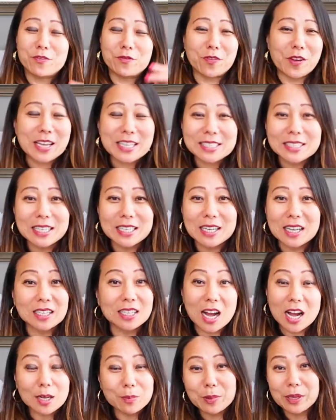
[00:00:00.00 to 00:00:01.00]
facing a
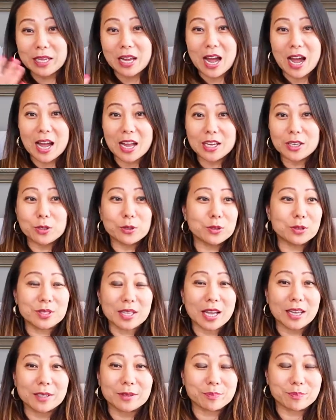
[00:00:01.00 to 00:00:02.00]
gangpae guy who's
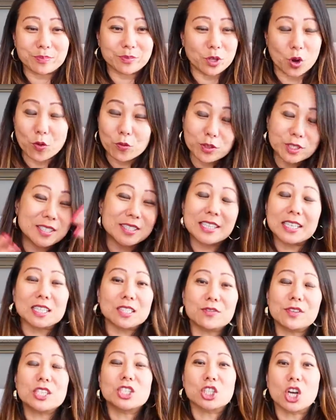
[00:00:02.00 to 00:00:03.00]
like over 6
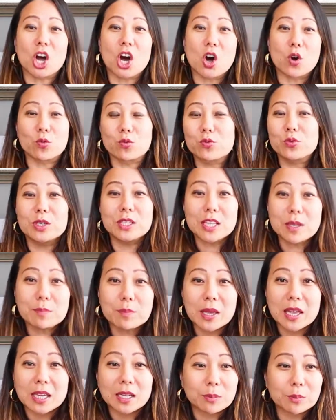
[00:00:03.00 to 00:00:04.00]
feet tall, really
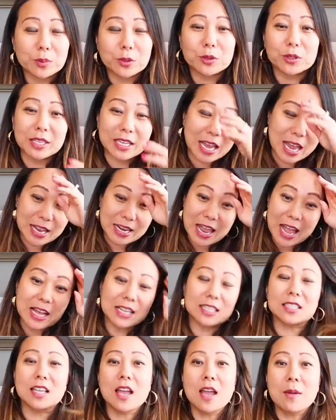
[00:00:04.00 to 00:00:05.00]
big and burly, and
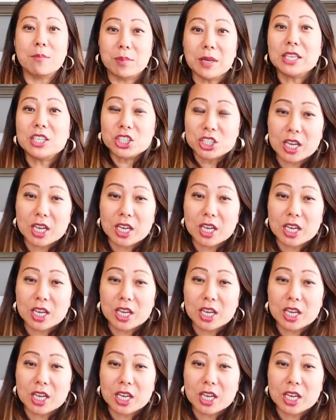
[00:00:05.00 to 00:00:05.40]
has beaten